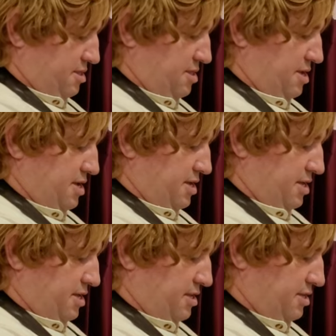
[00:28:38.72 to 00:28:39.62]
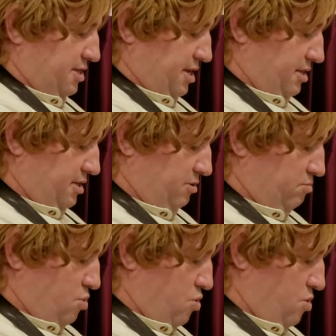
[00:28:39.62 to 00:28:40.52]
Let's get a little
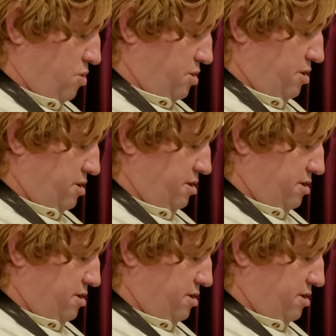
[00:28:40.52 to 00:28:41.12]
more.